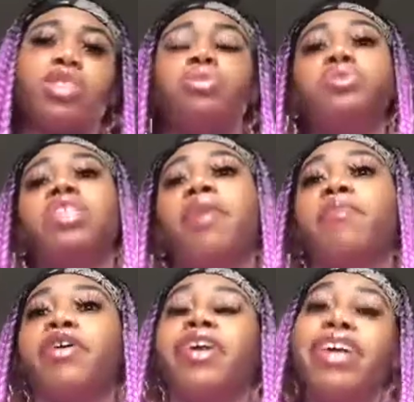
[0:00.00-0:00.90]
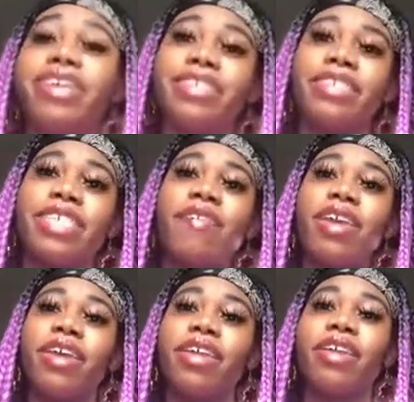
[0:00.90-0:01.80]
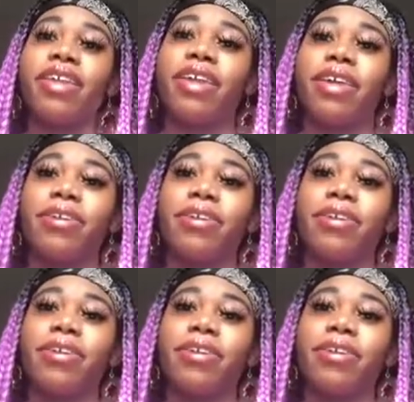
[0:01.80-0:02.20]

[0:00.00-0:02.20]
number 7.